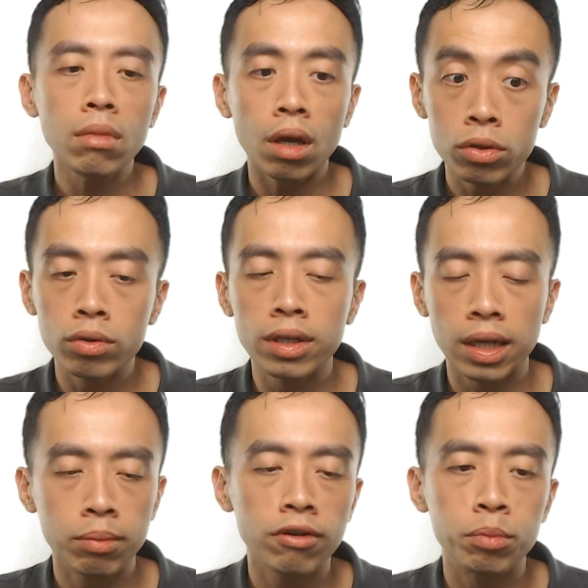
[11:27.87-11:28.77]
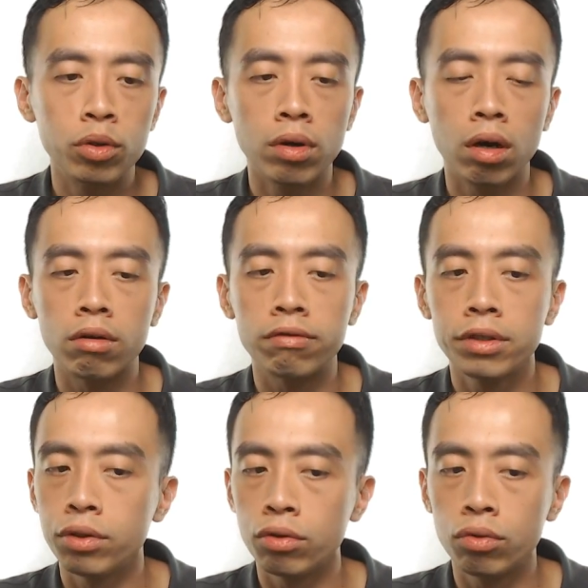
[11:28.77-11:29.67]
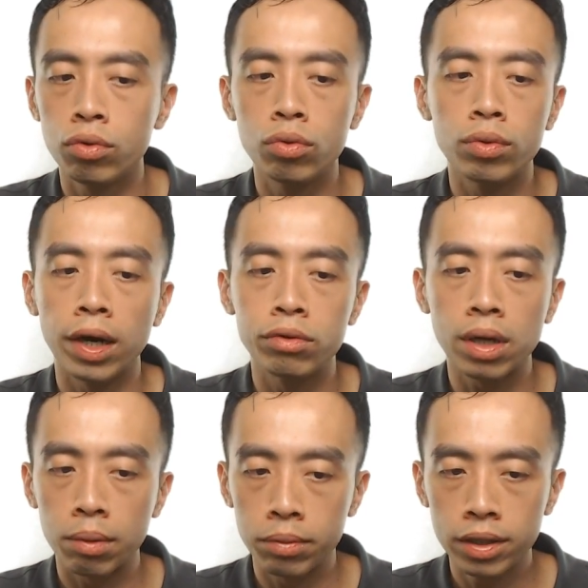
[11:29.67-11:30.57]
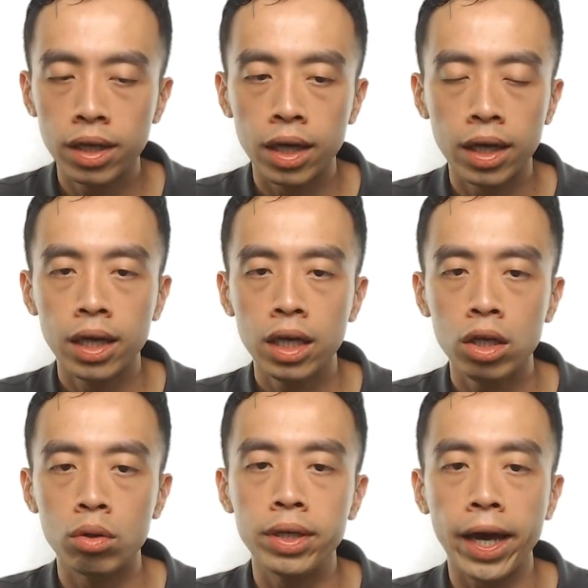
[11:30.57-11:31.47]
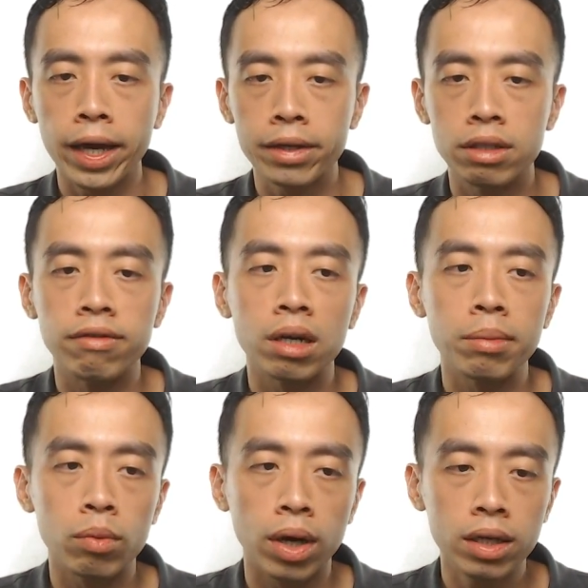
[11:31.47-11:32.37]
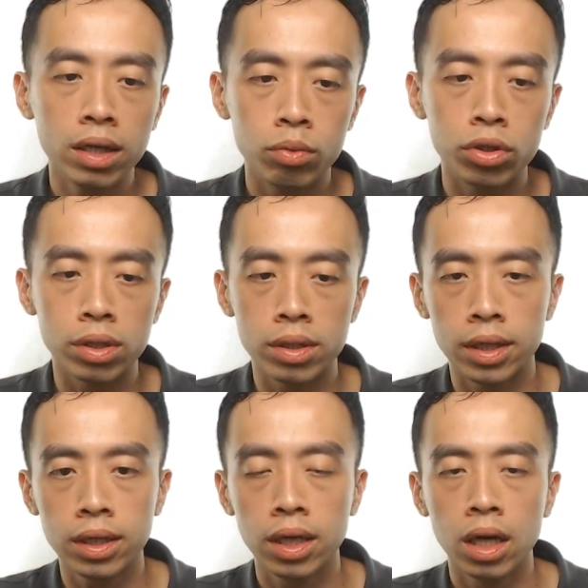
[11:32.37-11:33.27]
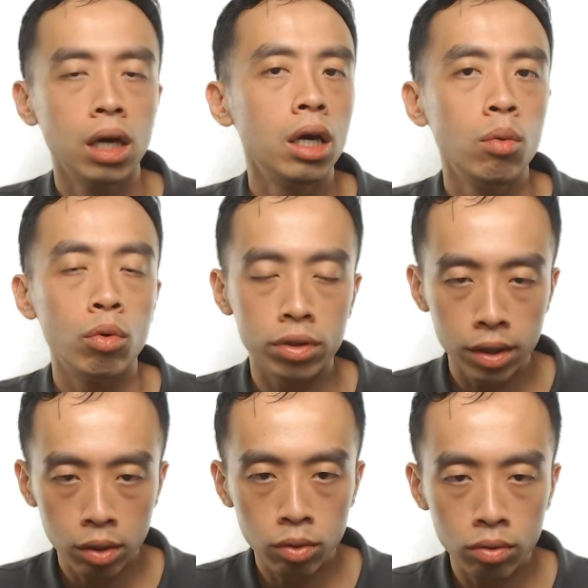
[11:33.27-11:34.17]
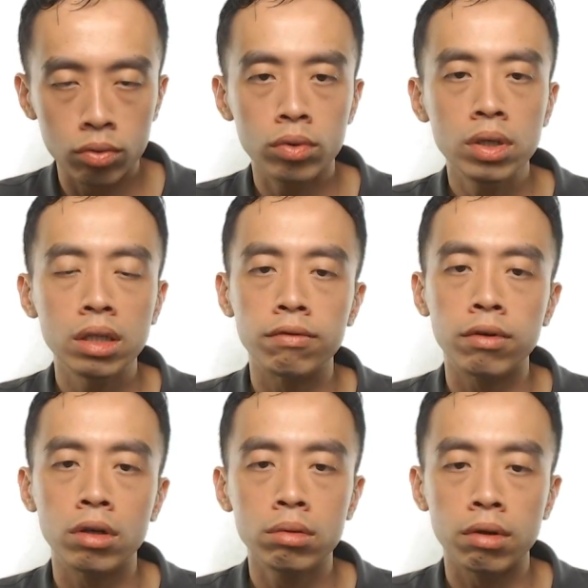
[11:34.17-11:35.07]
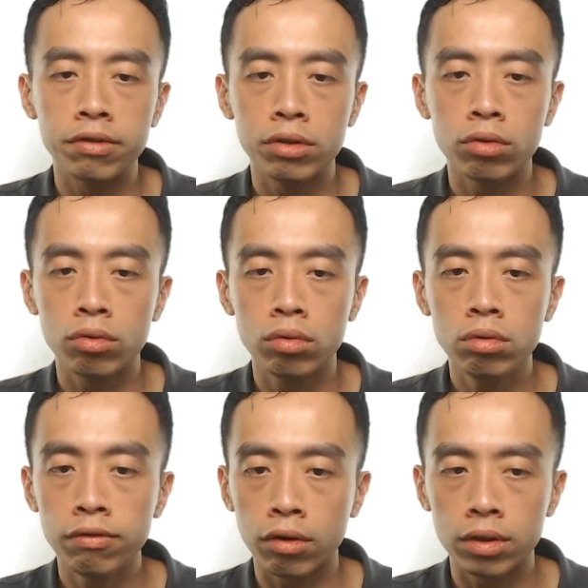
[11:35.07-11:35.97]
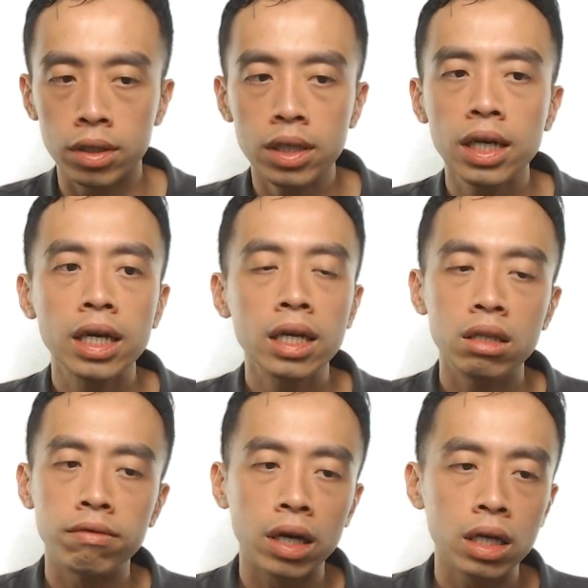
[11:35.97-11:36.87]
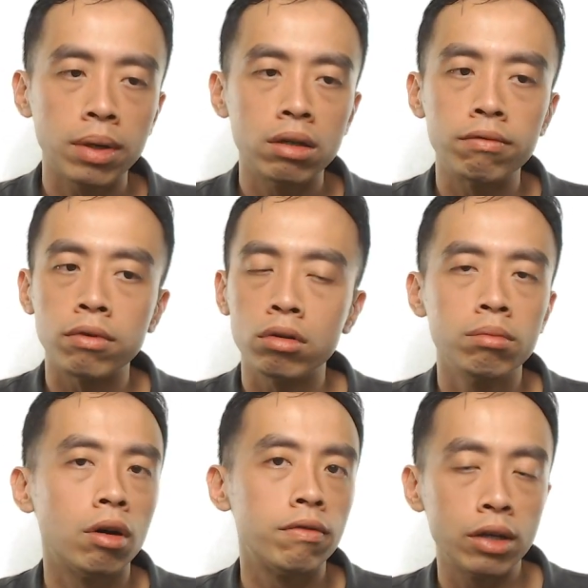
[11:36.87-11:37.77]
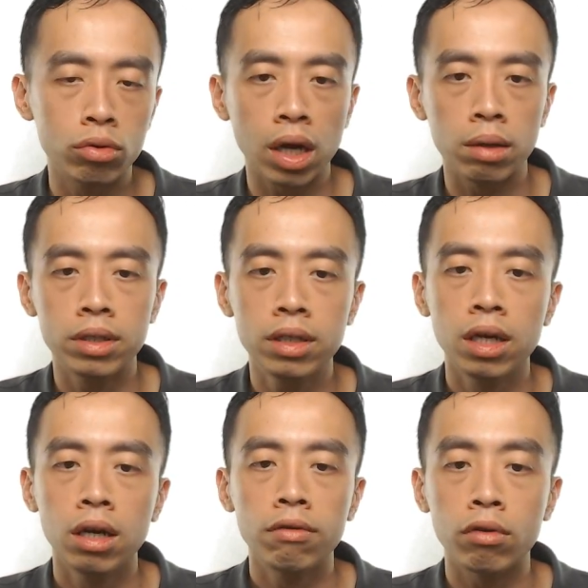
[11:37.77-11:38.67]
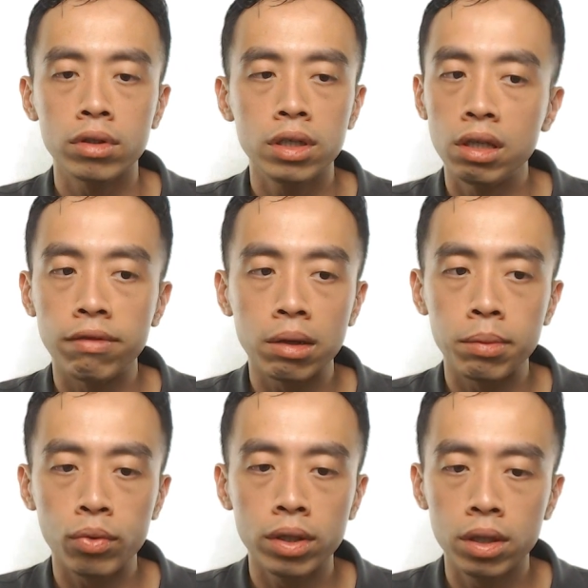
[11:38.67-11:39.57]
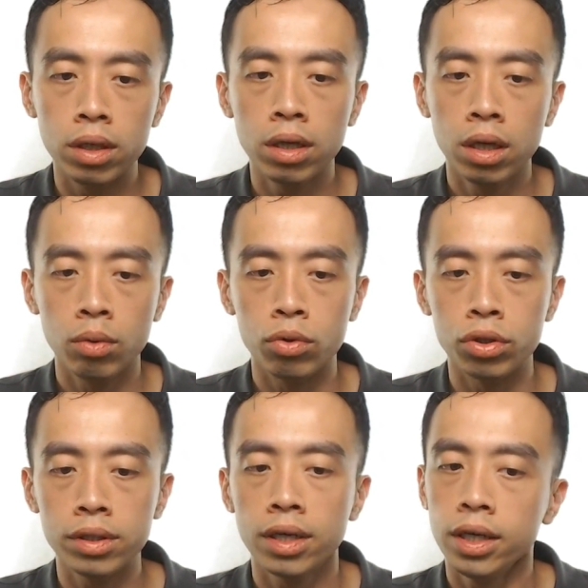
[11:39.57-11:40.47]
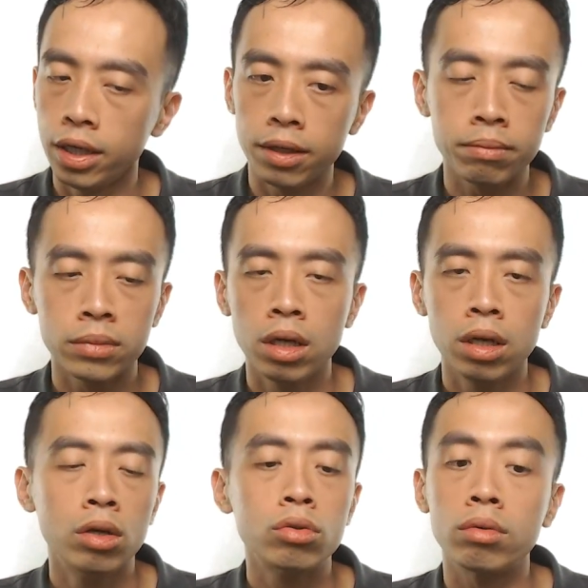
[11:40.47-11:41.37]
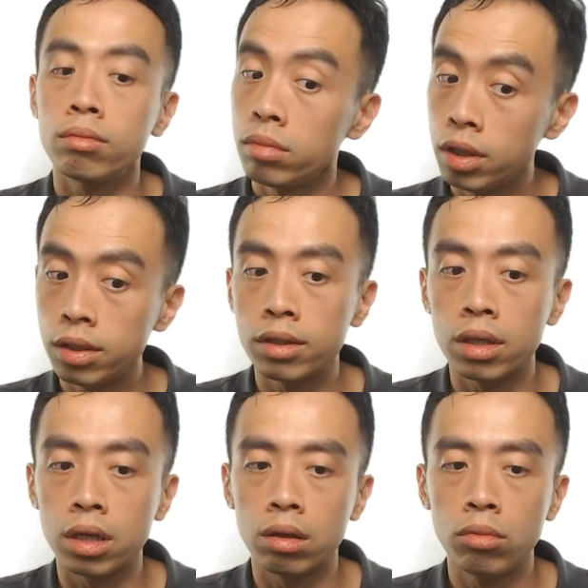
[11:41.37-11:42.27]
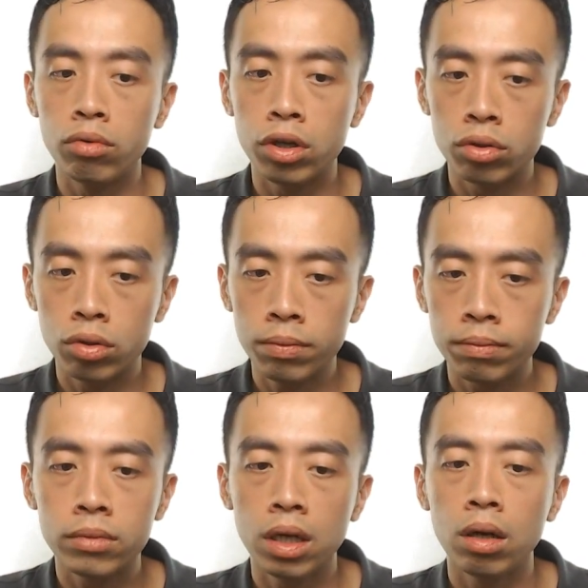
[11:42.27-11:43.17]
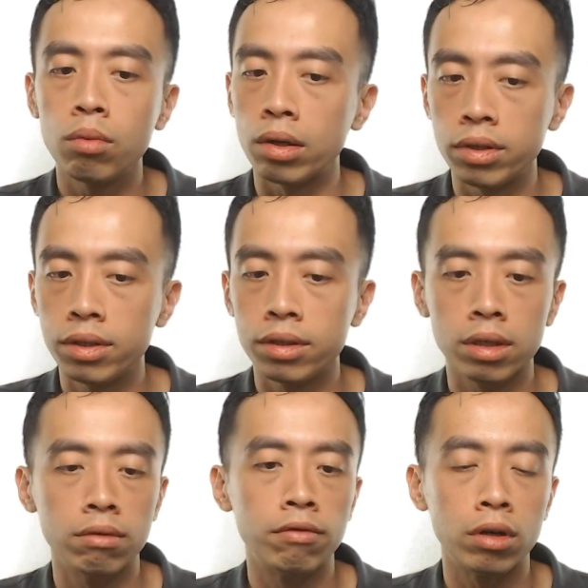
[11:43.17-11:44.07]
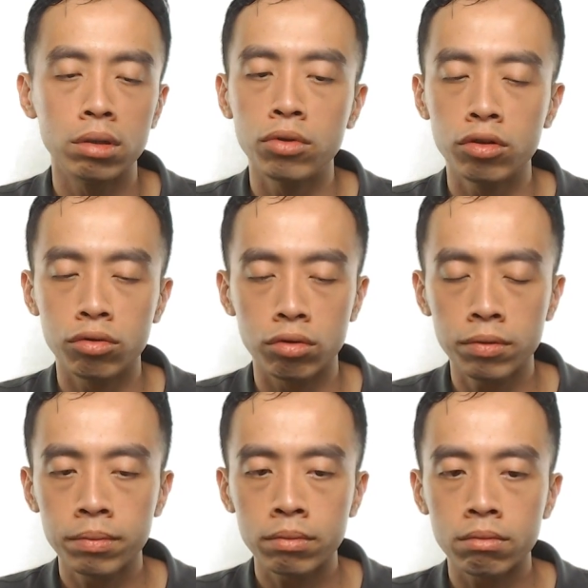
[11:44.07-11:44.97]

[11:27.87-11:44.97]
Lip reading: So the number of mole of CO2 to hydrocarbon, it'll be X divided by 1, which is here, which is equal to the volume of CO2, 40, divided by the volume of hydrocarbon, 40 divided by 20, which is here. So this is the mole ratio, while this is the volume ratio.